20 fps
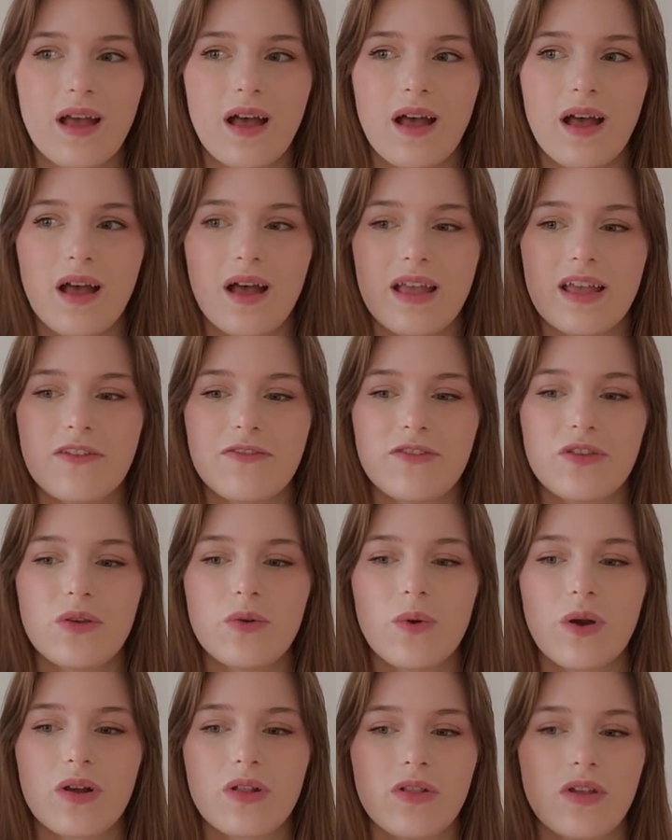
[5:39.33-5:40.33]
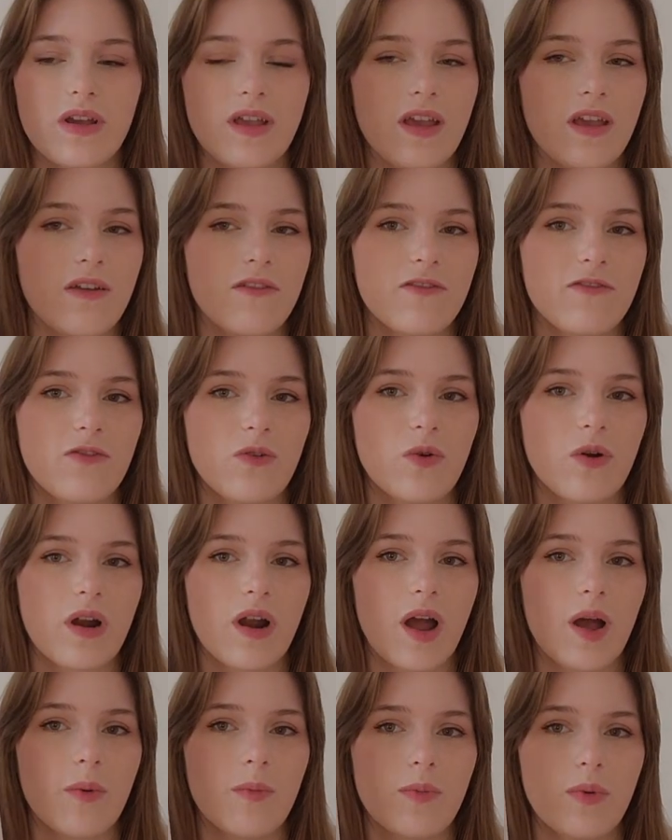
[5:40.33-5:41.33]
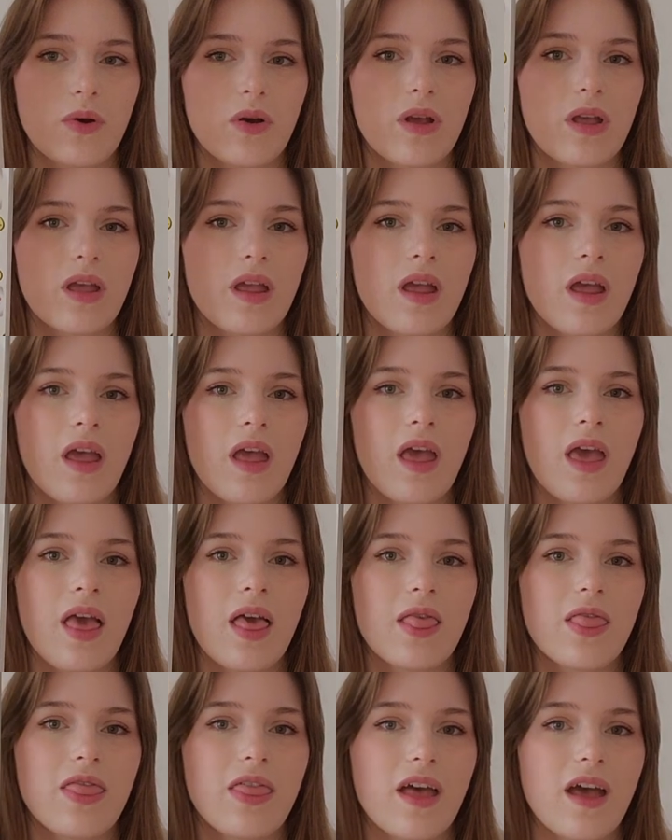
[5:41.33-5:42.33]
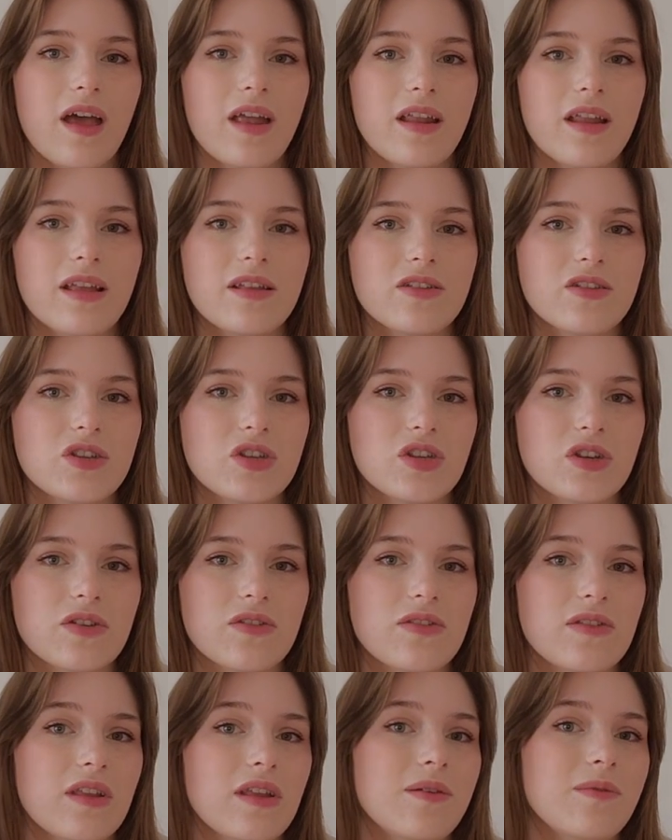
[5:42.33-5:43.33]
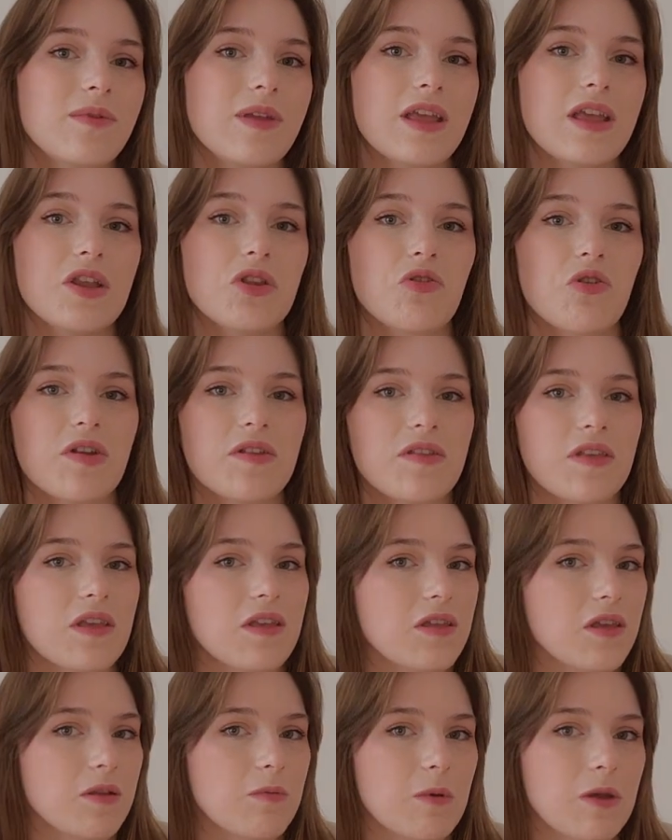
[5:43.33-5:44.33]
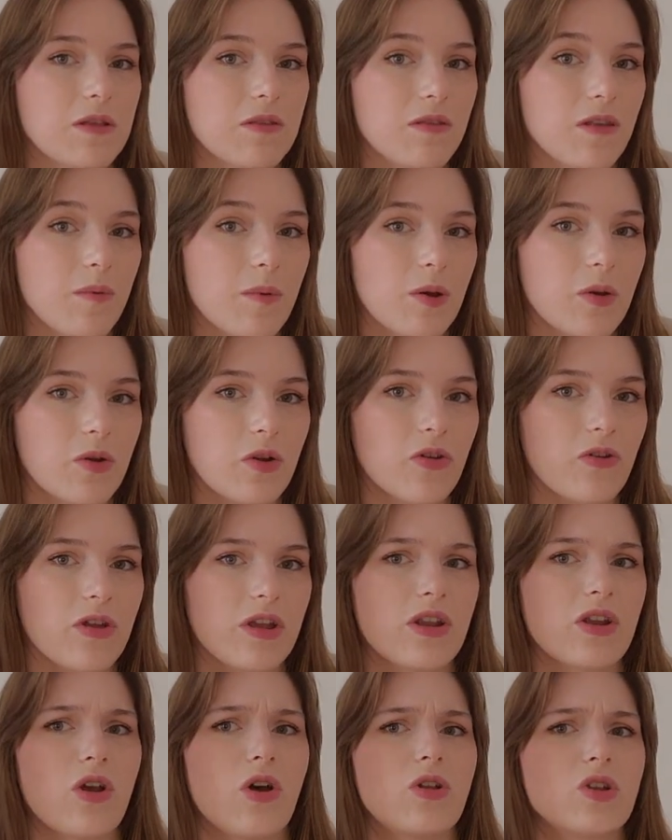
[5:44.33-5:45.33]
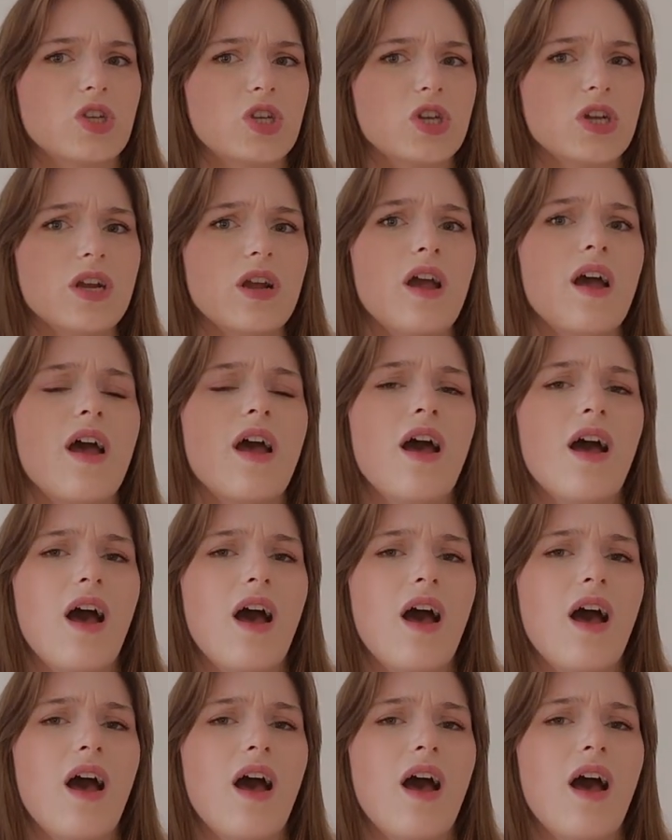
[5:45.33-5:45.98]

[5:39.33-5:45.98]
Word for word: Uh, if you are looking for a book that is just interesting tidbits about Korean culture,